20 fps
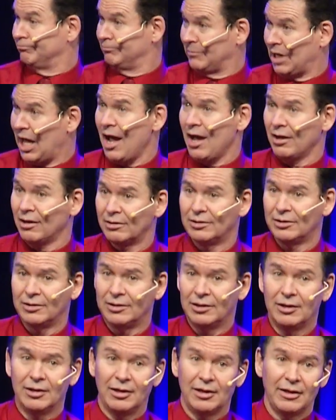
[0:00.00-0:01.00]
Yeah.
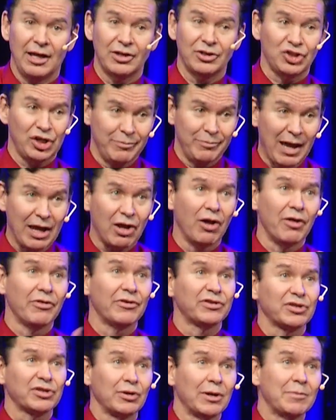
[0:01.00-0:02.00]
That should make all
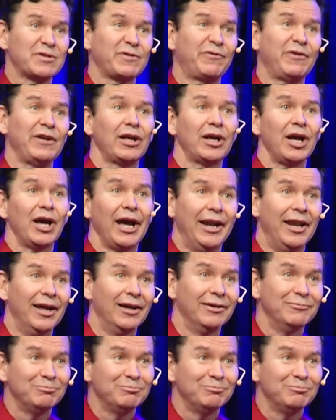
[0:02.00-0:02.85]
the scripts feel good.